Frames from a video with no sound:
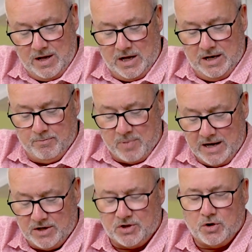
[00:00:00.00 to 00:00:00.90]
And it
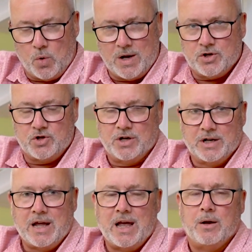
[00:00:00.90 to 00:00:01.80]
begs the question
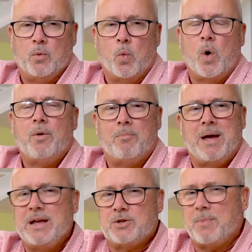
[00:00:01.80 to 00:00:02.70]
again, what
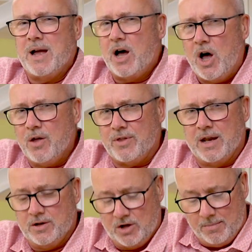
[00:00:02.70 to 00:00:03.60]
makes my heart
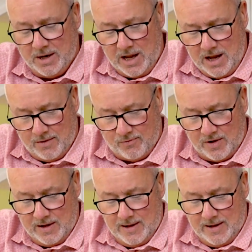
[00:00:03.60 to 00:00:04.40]
then come alive?